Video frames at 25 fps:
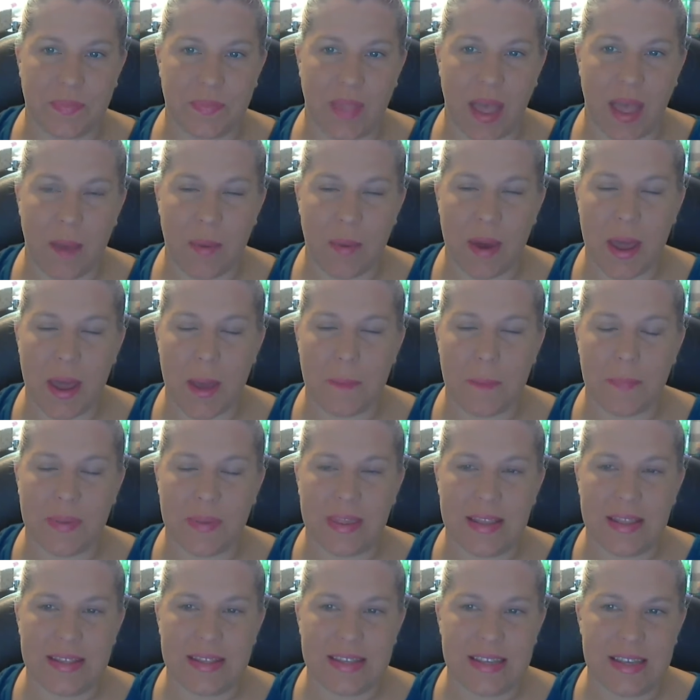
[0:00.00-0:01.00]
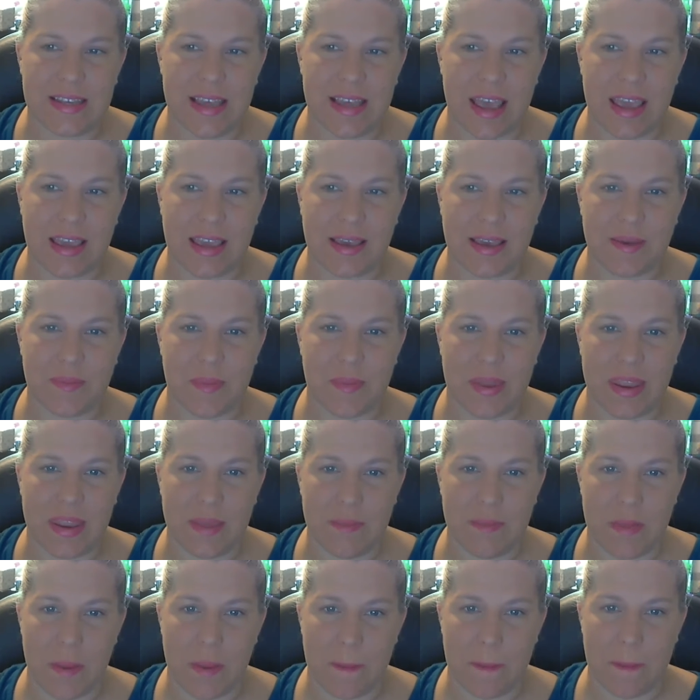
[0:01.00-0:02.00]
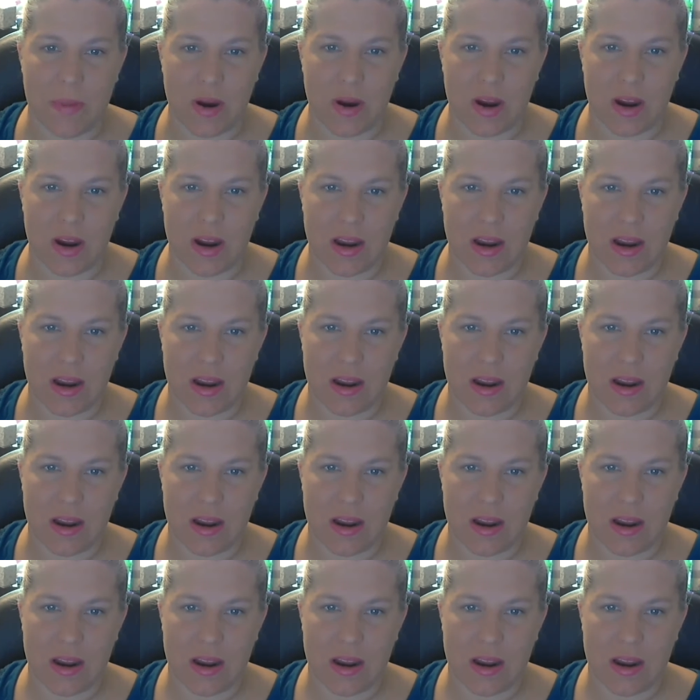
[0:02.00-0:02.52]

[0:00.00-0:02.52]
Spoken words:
How about a PTA committee member?